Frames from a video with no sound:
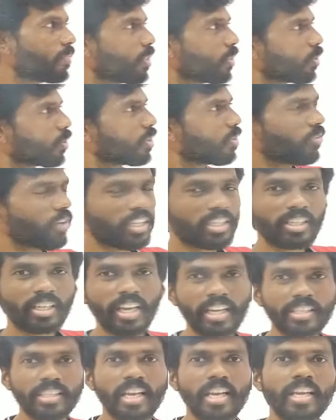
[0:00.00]
So the first
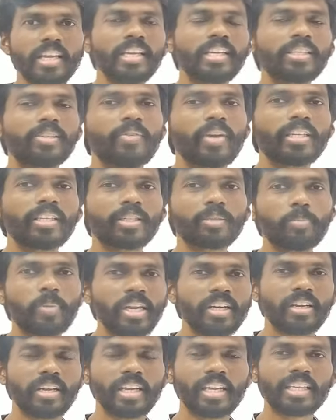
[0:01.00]
case is when the
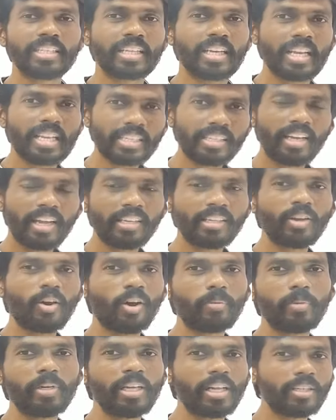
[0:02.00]
speed is less than the
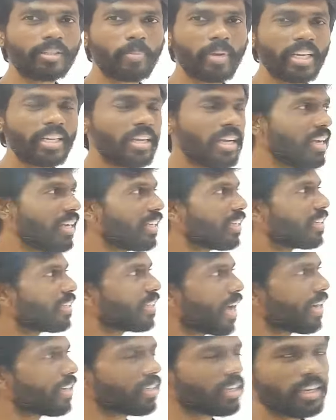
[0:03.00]
orbital speed. In
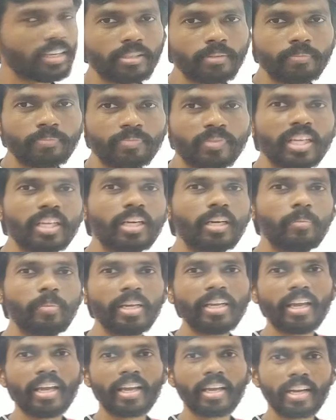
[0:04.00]
that case, it will
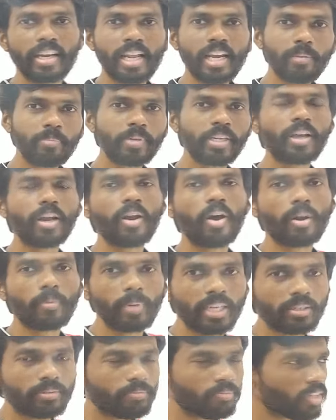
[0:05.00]
be an elliptical
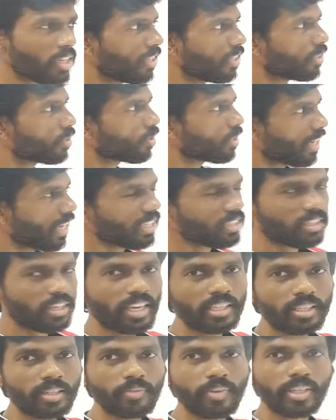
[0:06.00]
orbit. So the next
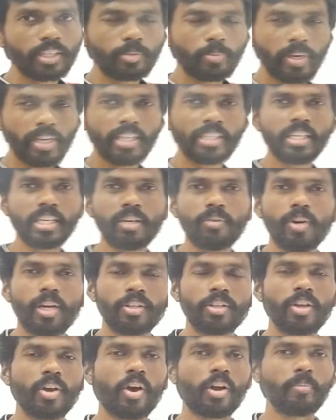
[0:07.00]
case, when the speed is equal to
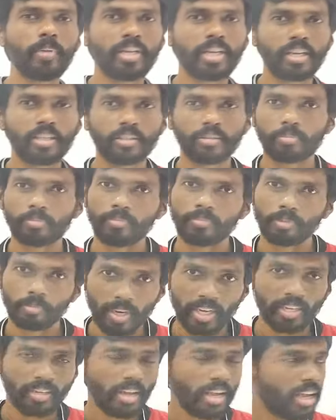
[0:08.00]
the orbital
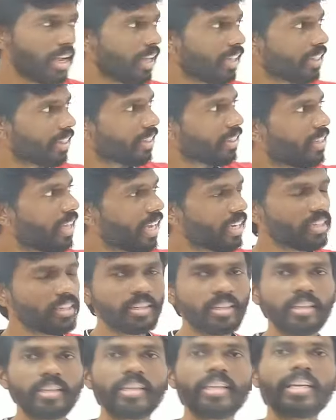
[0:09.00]
speed, then
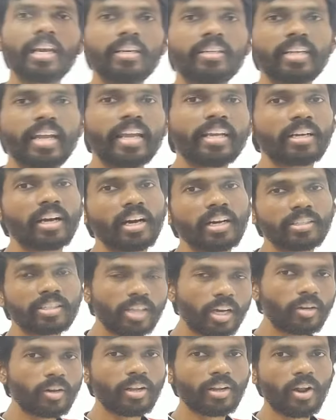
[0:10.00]
it will take a
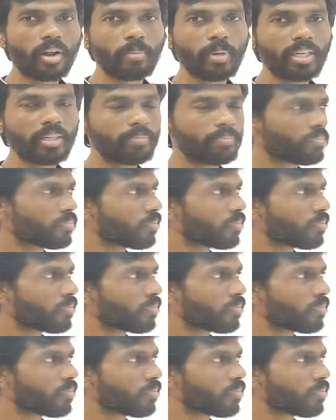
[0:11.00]
circular orbit.